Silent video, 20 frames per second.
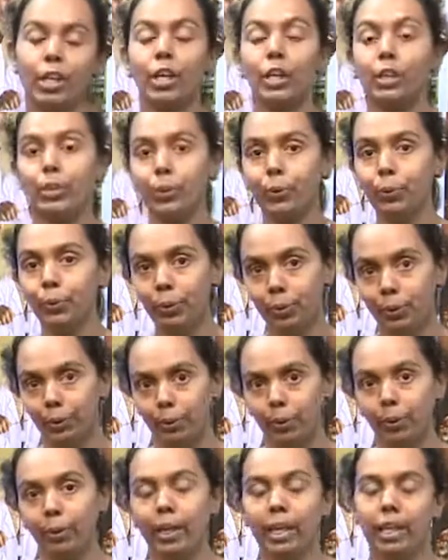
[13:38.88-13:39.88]
You
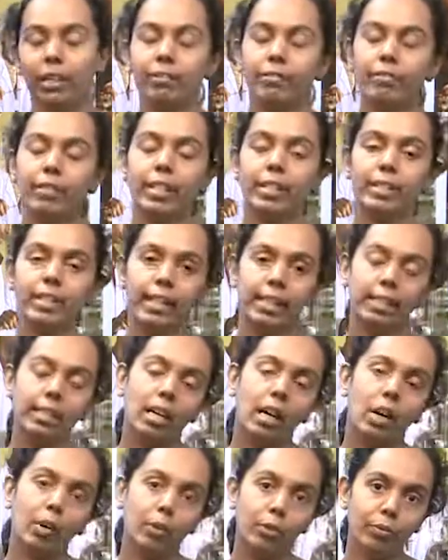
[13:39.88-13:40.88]
know, if we take
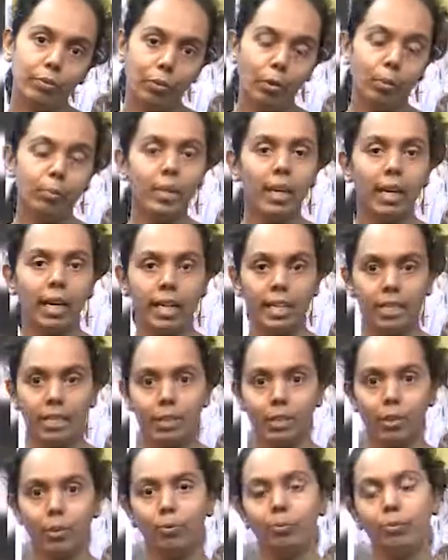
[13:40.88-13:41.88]
out from the ice
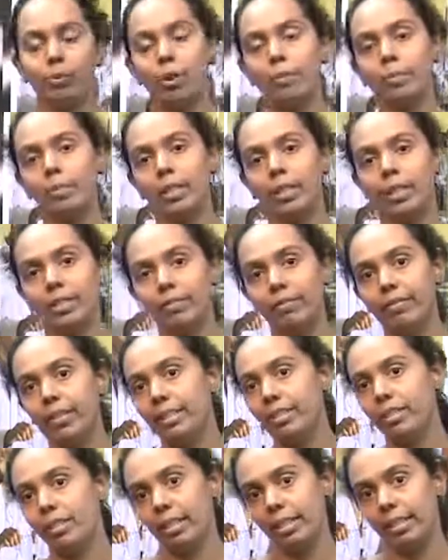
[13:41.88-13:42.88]
cube from the
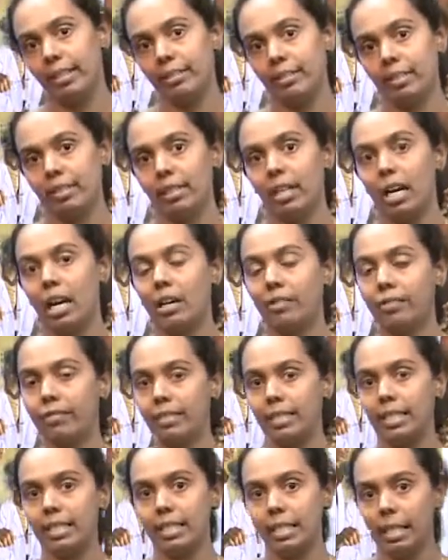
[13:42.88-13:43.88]
refrigerator,
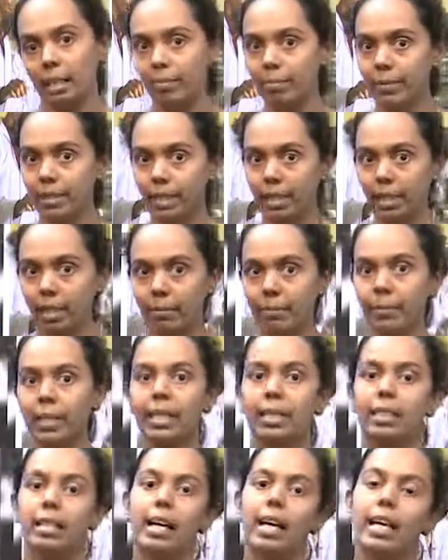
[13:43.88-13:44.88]
after some time
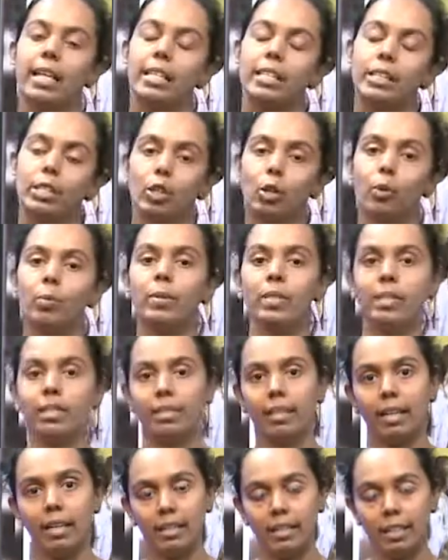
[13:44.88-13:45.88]
the ice cube
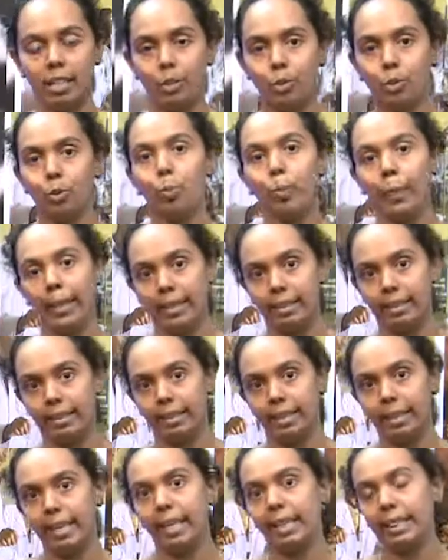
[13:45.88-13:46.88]
started to melt.
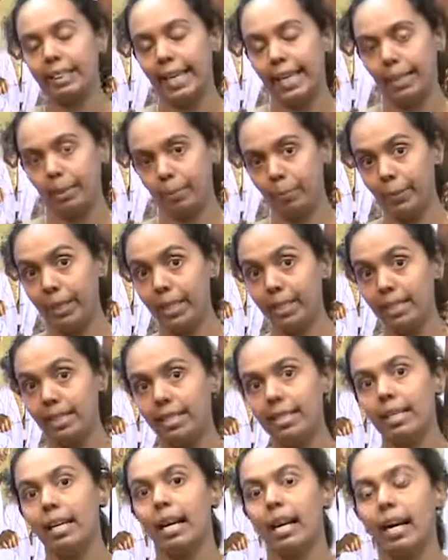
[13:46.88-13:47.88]
That means
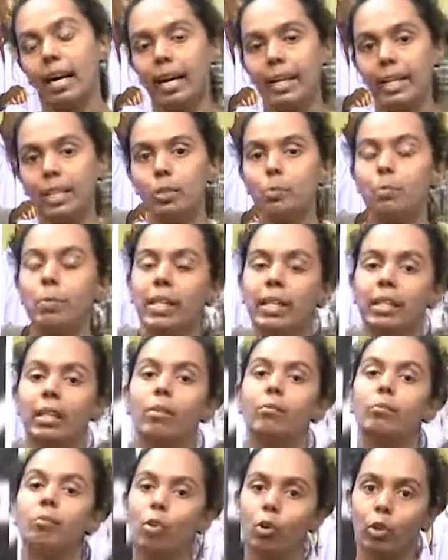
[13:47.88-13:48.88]
ice
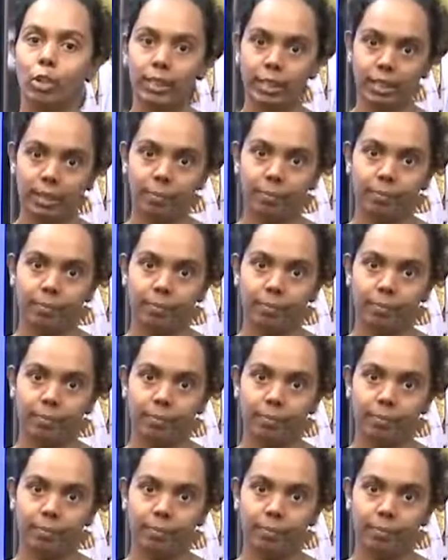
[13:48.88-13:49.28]
become water.